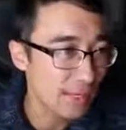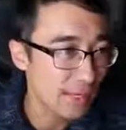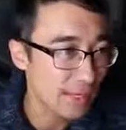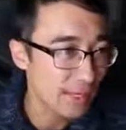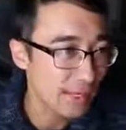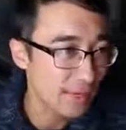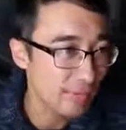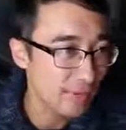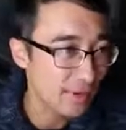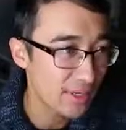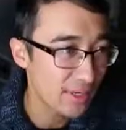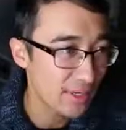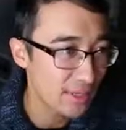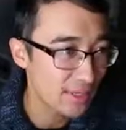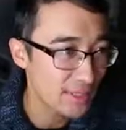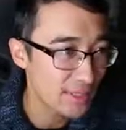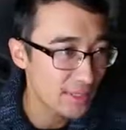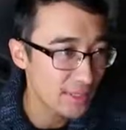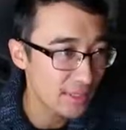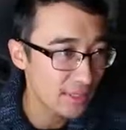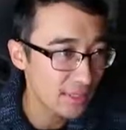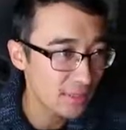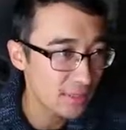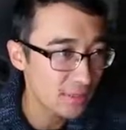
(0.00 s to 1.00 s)
Like, have I not
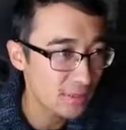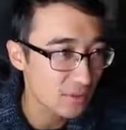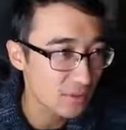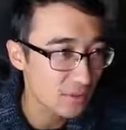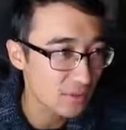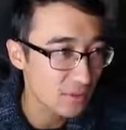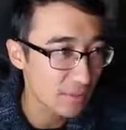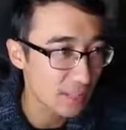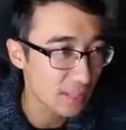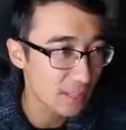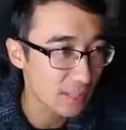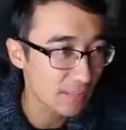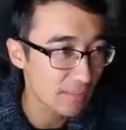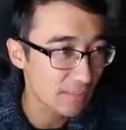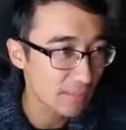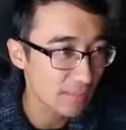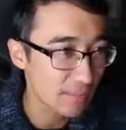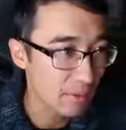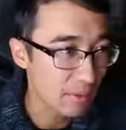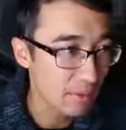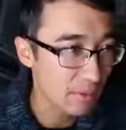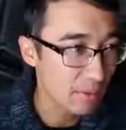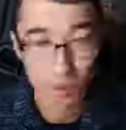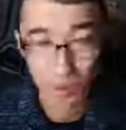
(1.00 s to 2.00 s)
seen it this whole time?
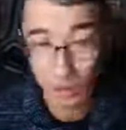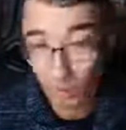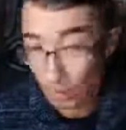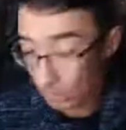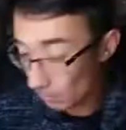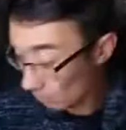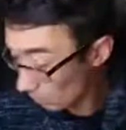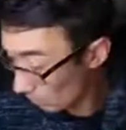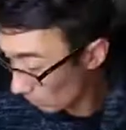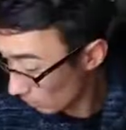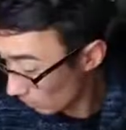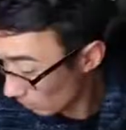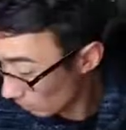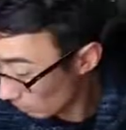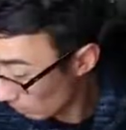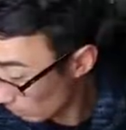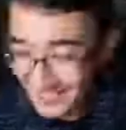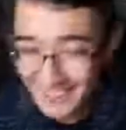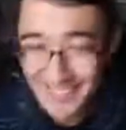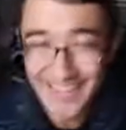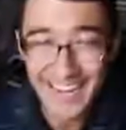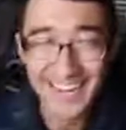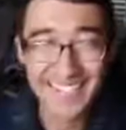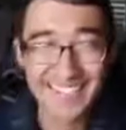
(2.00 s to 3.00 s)
Oh,
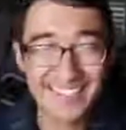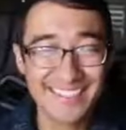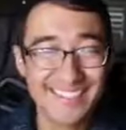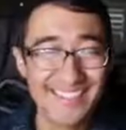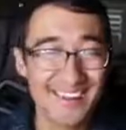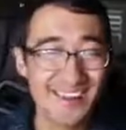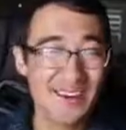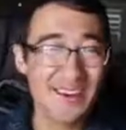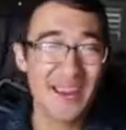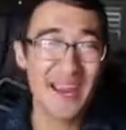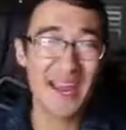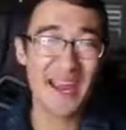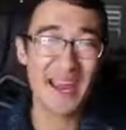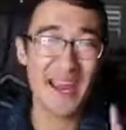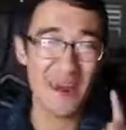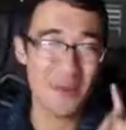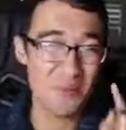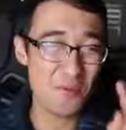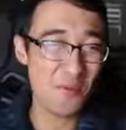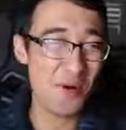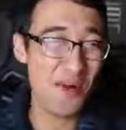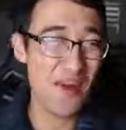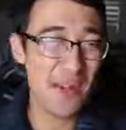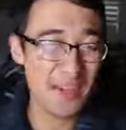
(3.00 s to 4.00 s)
yes, okay,
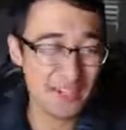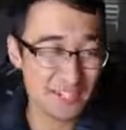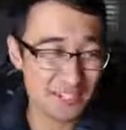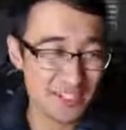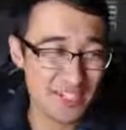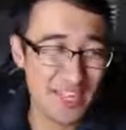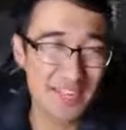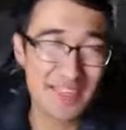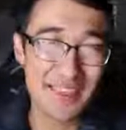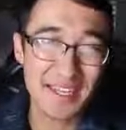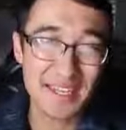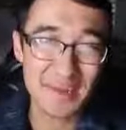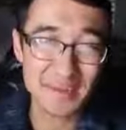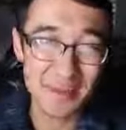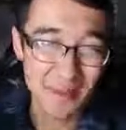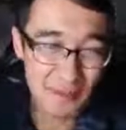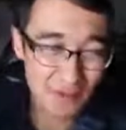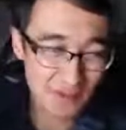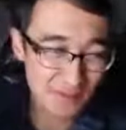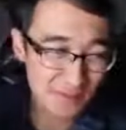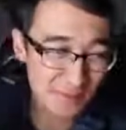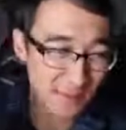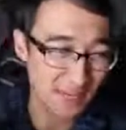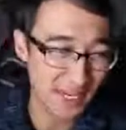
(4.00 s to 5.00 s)
I just got the email
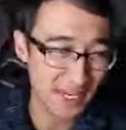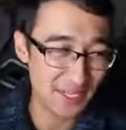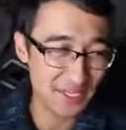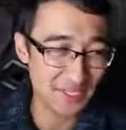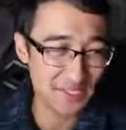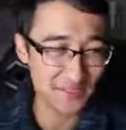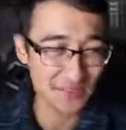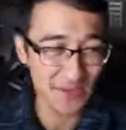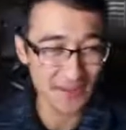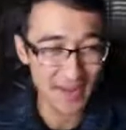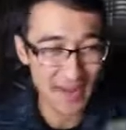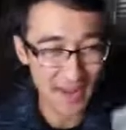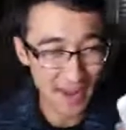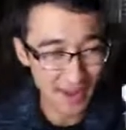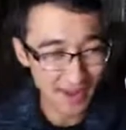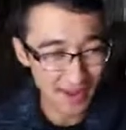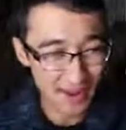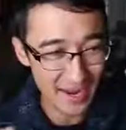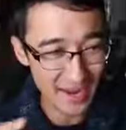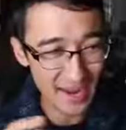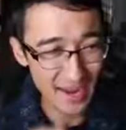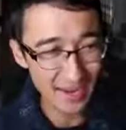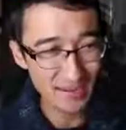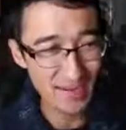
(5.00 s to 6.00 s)
notification right now.
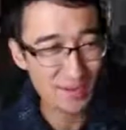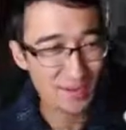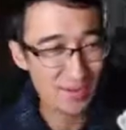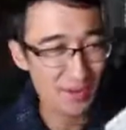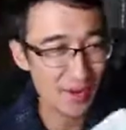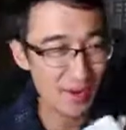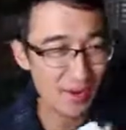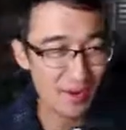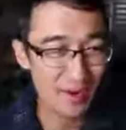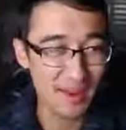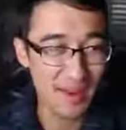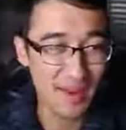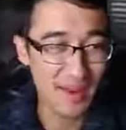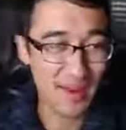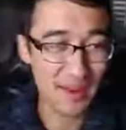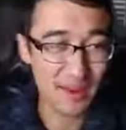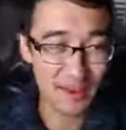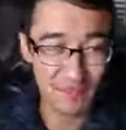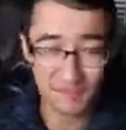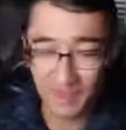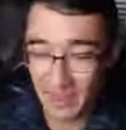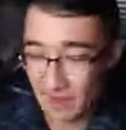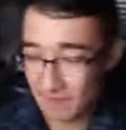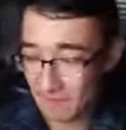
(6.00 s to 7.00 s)
I am the winner
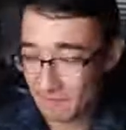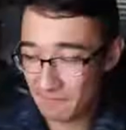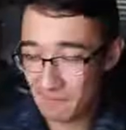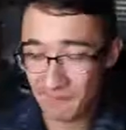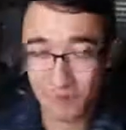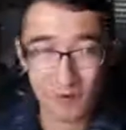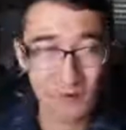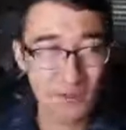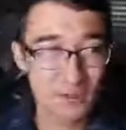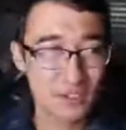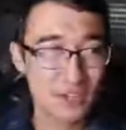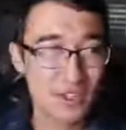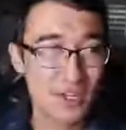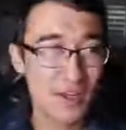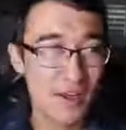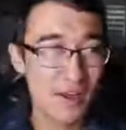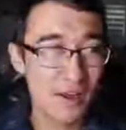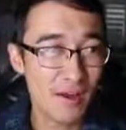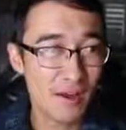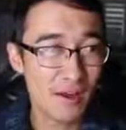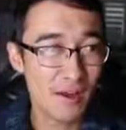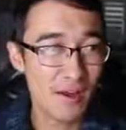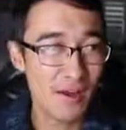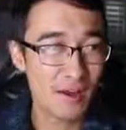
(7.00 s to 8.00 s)
of that first
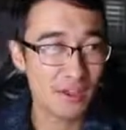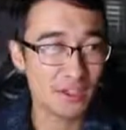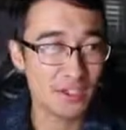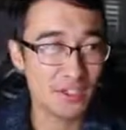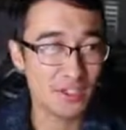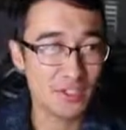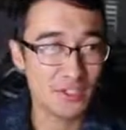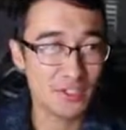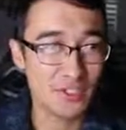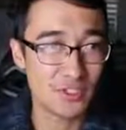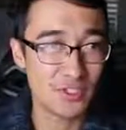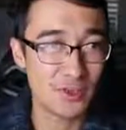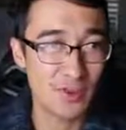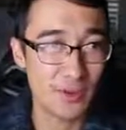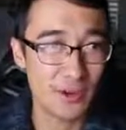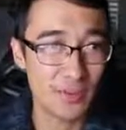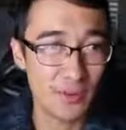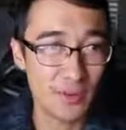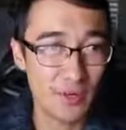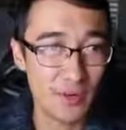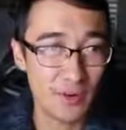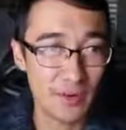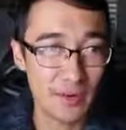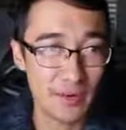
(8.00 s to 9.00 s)
auction, so I'm
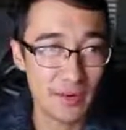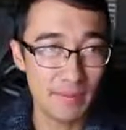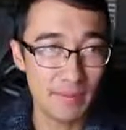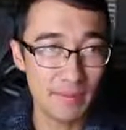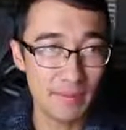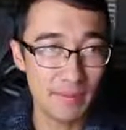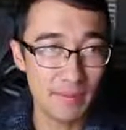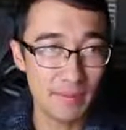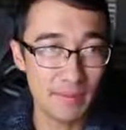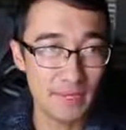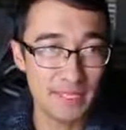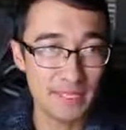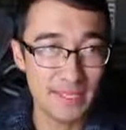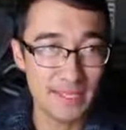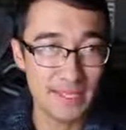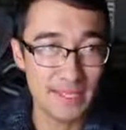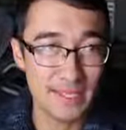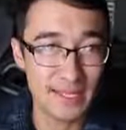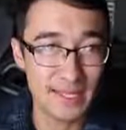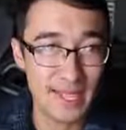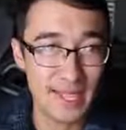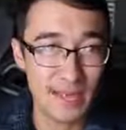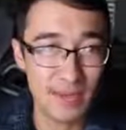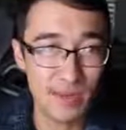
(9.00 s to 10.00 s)
gonna go ahead and minimize
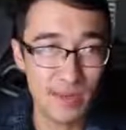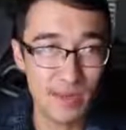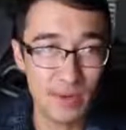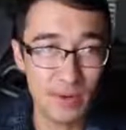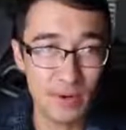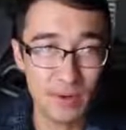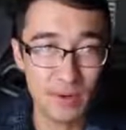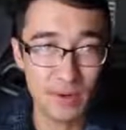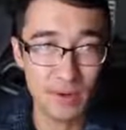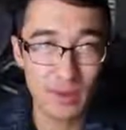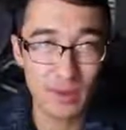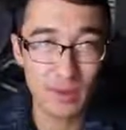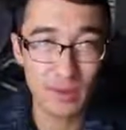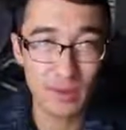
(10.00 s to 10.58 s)
that one.